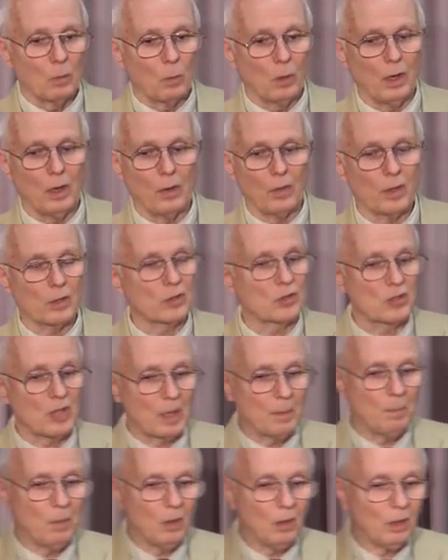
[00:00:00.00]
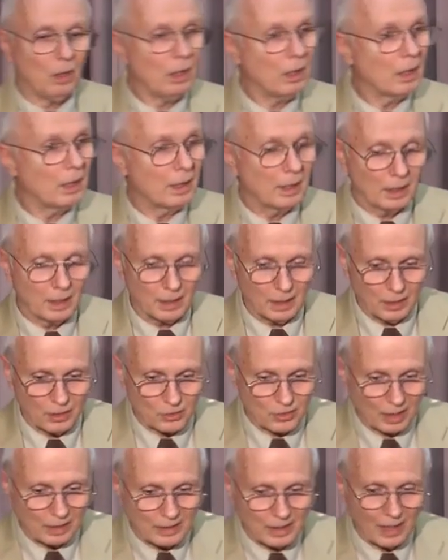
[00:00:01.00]
where the symbol
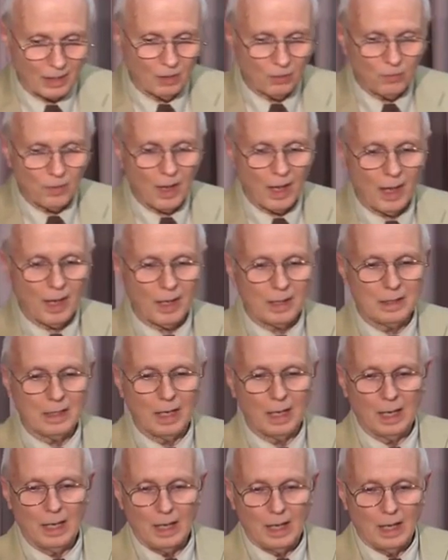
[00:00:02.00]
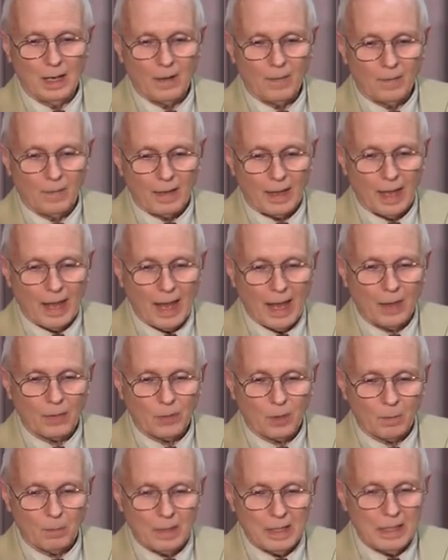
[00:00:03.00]
is identified
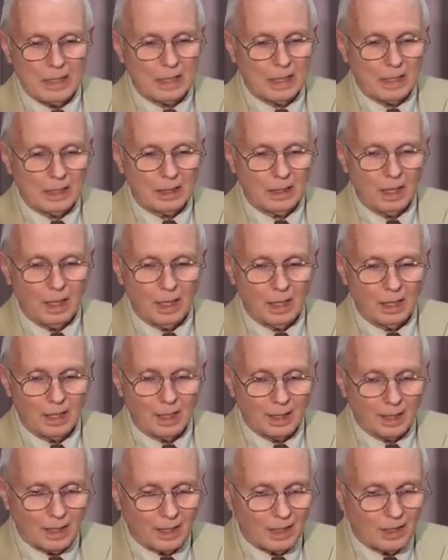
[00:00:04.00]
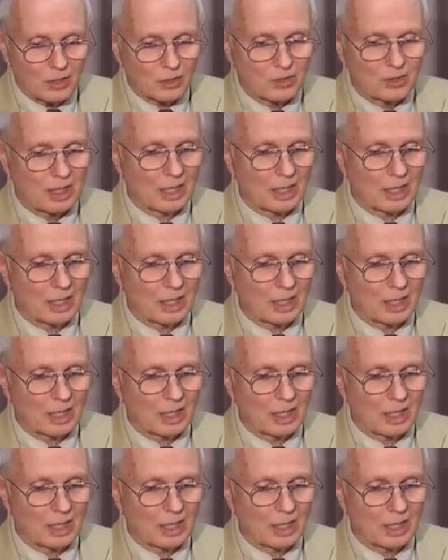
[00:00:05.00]
and the meaning is